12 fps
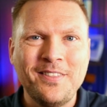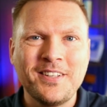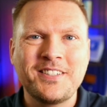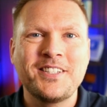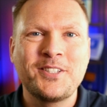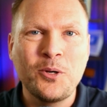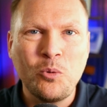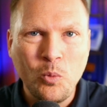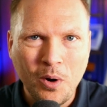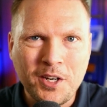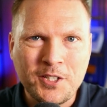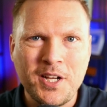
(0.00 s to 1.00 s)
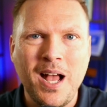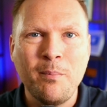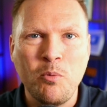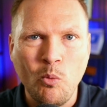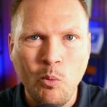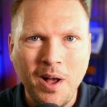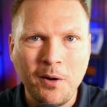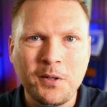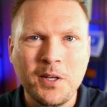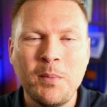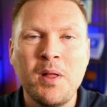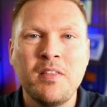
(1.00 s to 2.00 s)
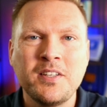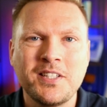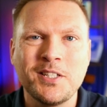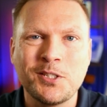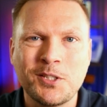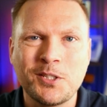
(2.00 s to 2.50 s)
and it's me really close to the camera